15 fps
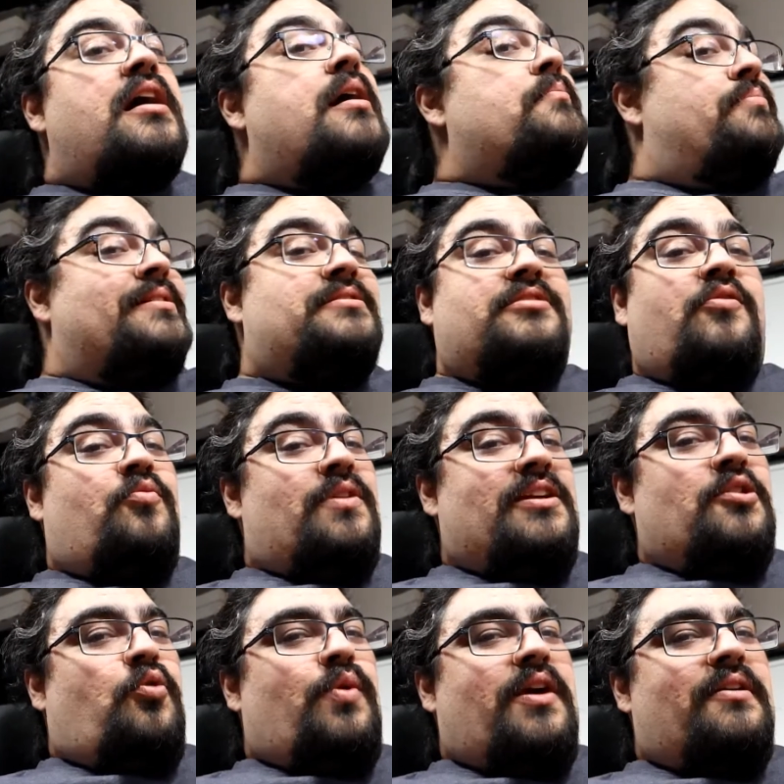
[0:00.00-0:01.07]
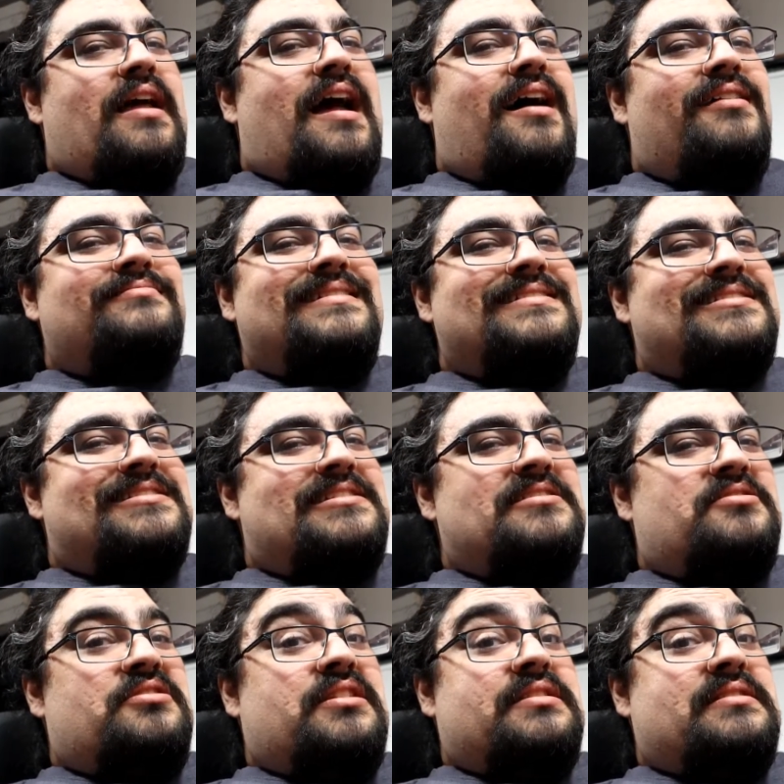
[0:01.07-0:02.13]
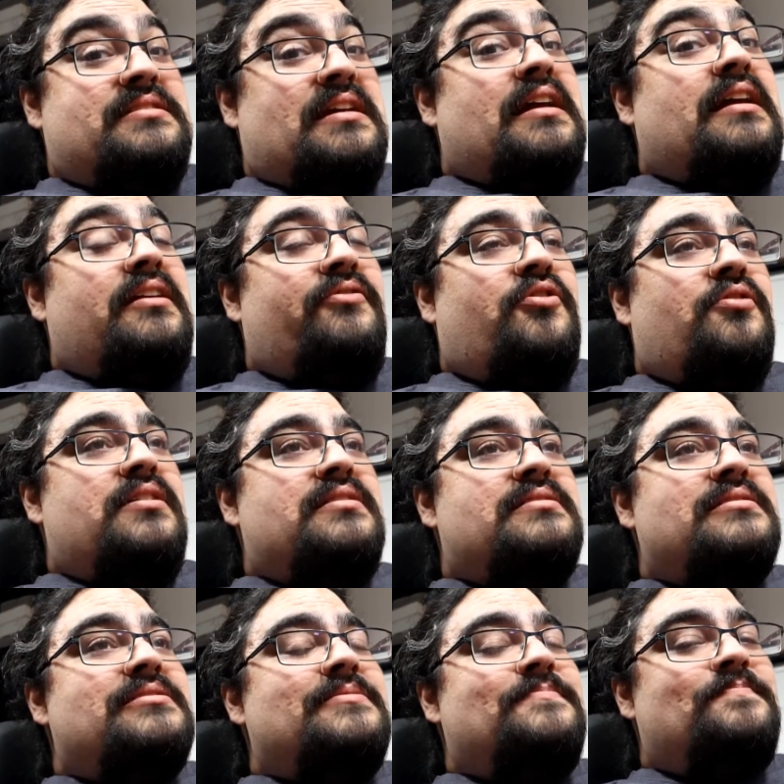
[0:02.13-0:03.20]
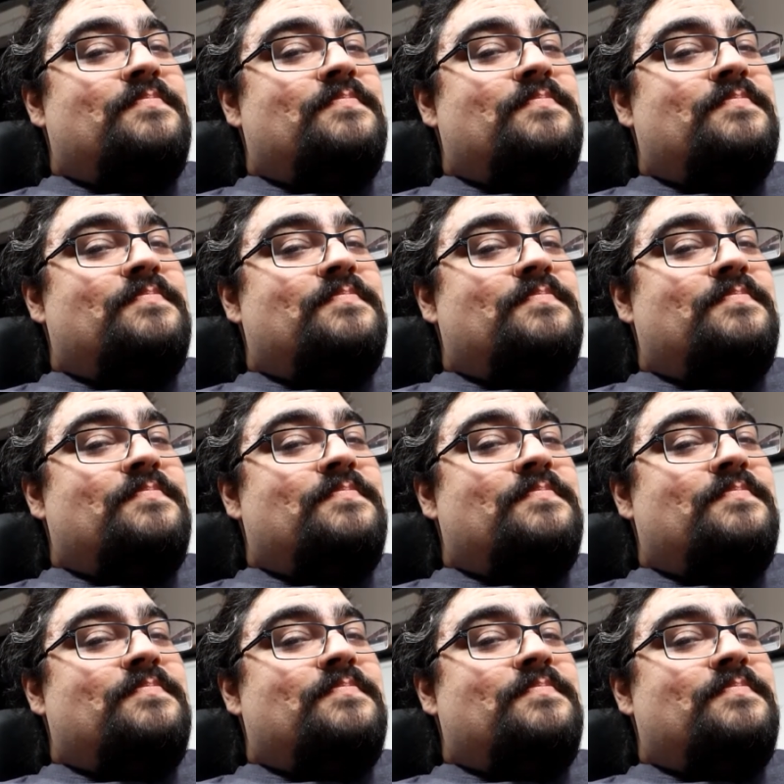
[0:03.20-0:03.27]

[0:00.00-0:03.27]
but the real Weird Al is still the singing voice.